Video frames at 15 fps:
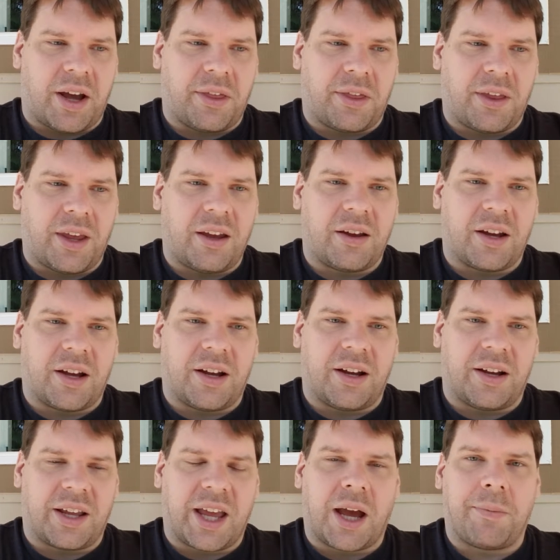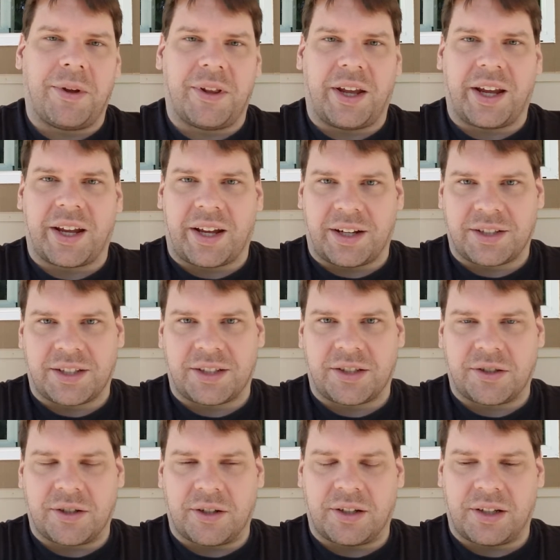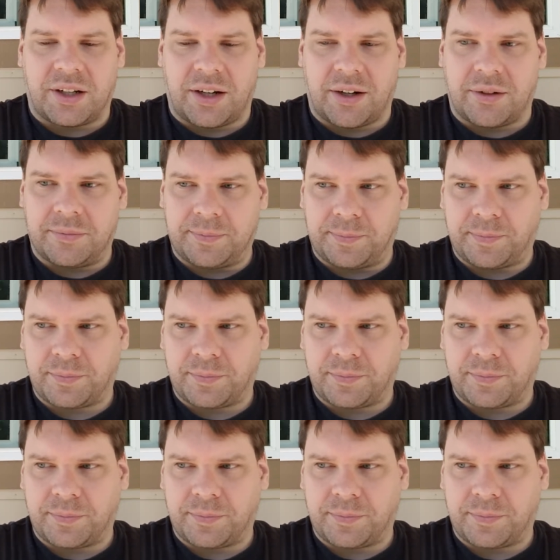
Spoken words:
I think Kaby Lake X, let's start there.